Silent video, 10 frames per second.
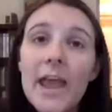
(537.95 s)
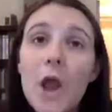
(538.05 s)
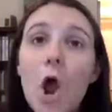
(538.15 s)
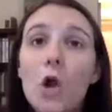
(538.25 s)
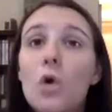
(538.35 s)

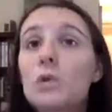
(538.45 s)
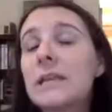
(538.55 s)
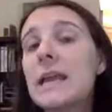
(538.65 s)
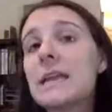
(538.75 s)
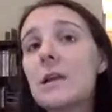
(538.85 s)
And our whole
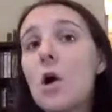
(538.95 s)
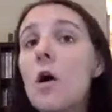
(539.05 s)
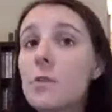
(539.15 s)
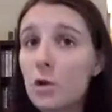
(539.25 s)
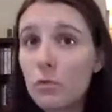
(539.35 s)
take
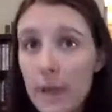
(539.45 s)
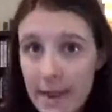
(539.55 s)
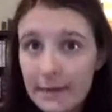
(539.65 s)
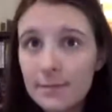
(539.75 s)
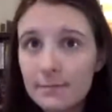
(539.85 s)
on the
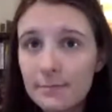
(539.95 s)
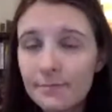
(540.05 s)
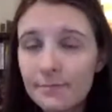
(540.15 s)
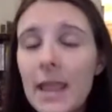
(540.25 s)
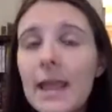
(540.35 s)
crate
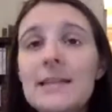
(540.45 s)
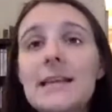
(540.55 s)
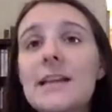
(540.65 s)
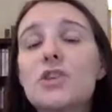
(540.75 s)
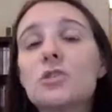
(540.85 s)

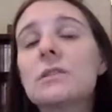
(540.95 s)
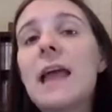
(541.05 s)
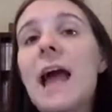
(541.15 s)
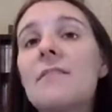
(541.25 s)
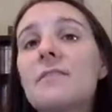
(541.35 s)
is that it
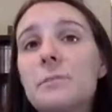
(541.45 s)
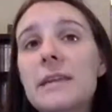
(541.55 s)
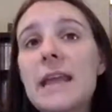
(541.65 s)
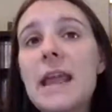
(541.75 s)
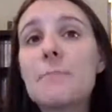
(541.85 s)
shouldn't have to
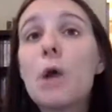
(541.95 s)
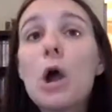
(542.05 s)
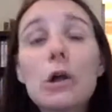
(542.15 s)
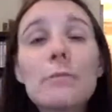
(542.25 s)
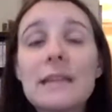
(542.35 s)
be a
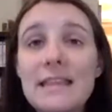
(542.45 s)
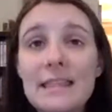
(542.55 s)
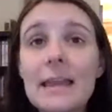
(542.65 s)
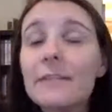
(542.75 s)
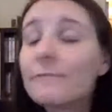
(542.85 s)

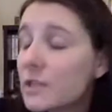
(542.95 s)
permanent thing.